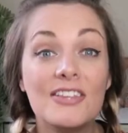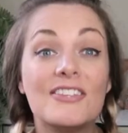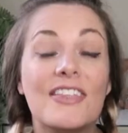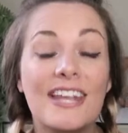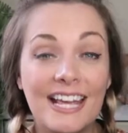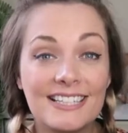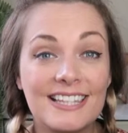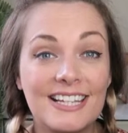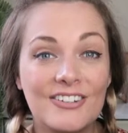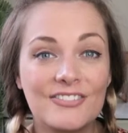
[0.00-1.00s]
So the next
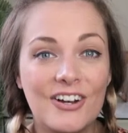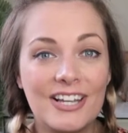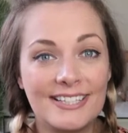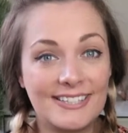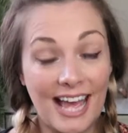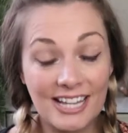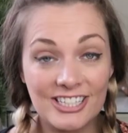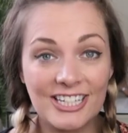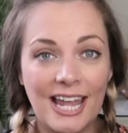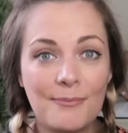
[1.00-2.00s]
thing I've got is
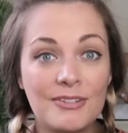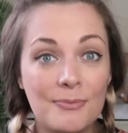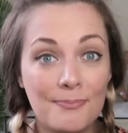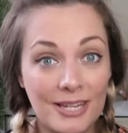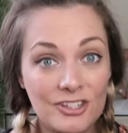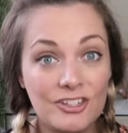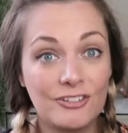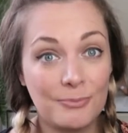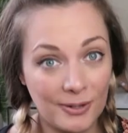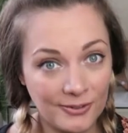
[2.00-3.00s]
actually came as a
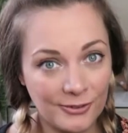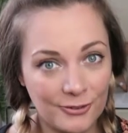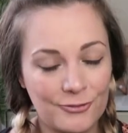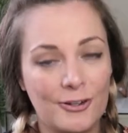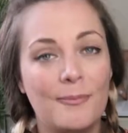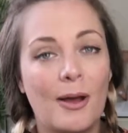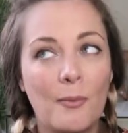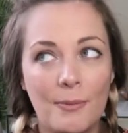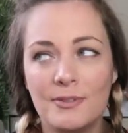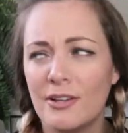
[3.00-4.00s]
mystery bundle from a
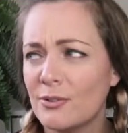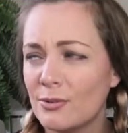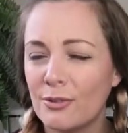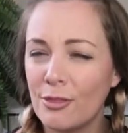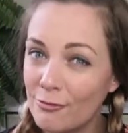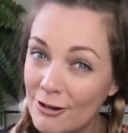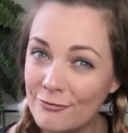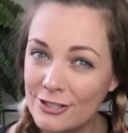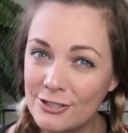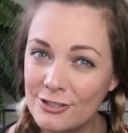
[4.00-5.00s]
website called the
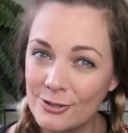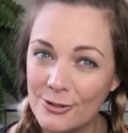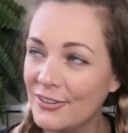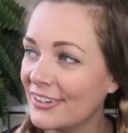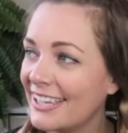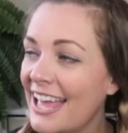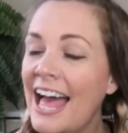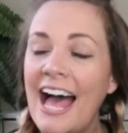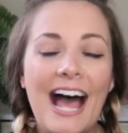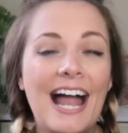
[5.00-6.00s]
Thrifty Stalk,
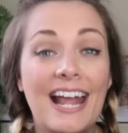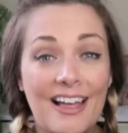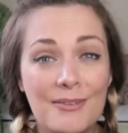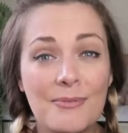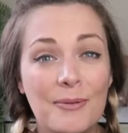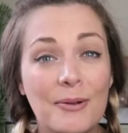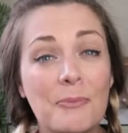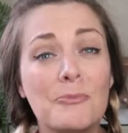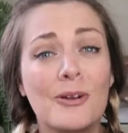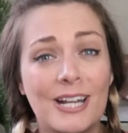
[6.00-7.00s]
and at the moment
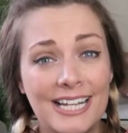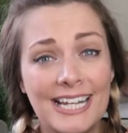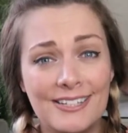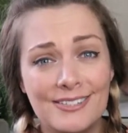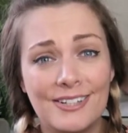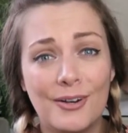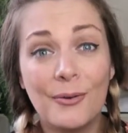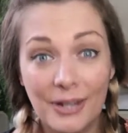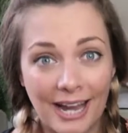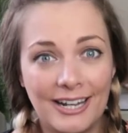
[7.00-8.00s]
I'm really into
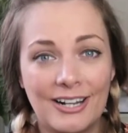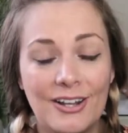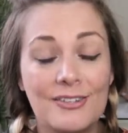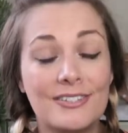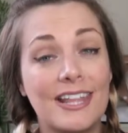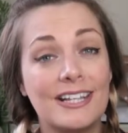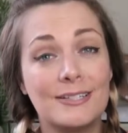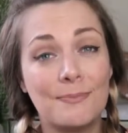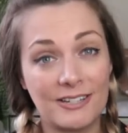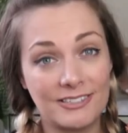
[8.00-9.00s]
organic clothes, and they
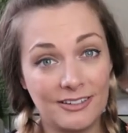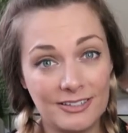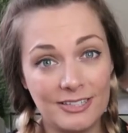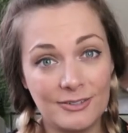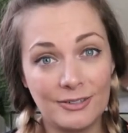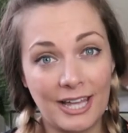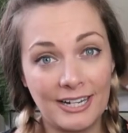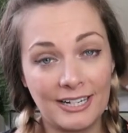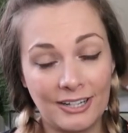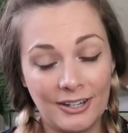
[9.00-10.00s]
specialise in
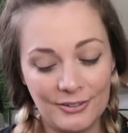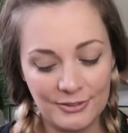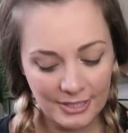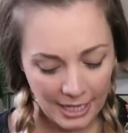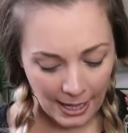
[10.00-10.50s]
organic clothes.